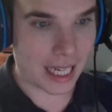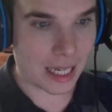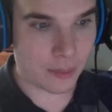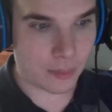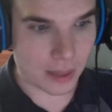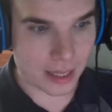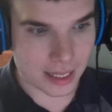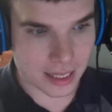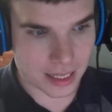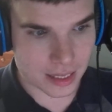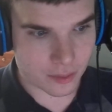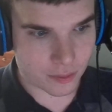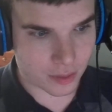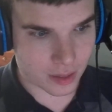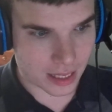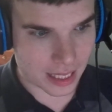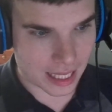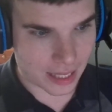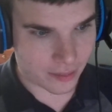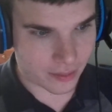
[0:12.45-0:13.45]
I waited
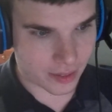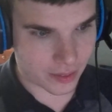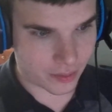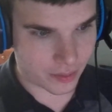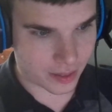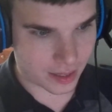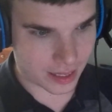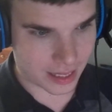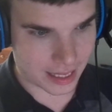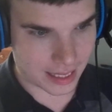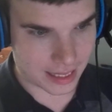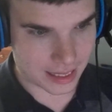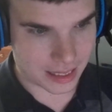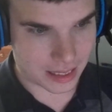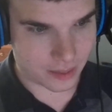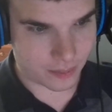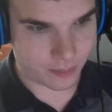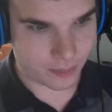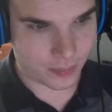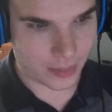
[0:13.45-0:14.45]
forever for
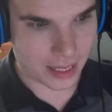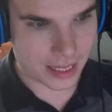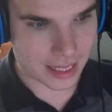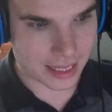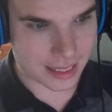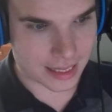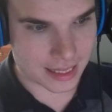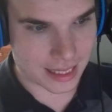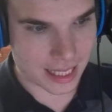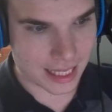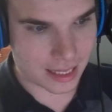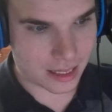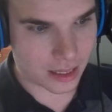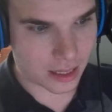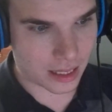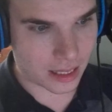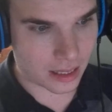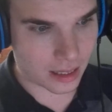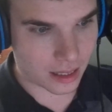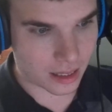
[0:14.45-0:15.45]
this because they
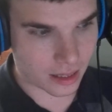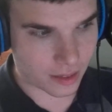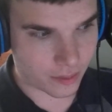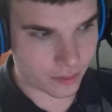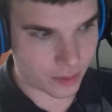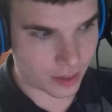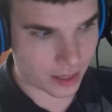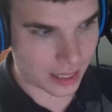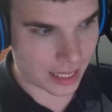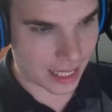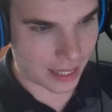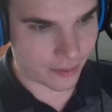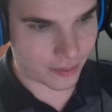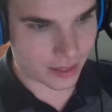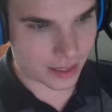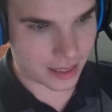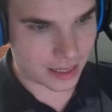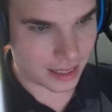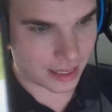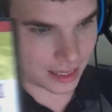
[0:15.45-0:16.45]
took
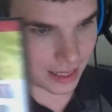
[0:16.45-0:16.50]
forever